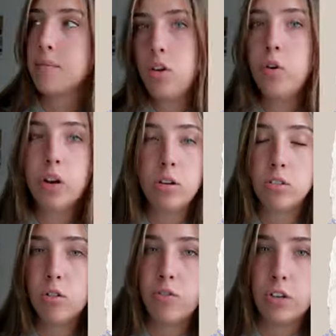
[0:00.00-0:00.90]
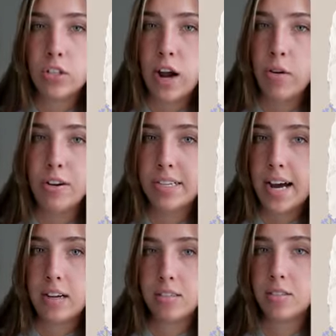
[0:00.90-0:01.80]
You can also filter out your
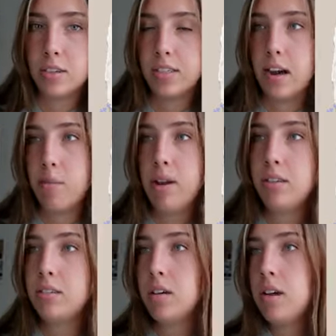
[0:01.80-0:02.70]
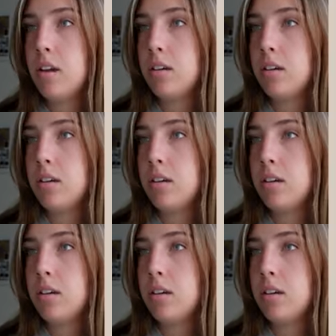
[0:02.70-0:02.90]
tasks or assignments.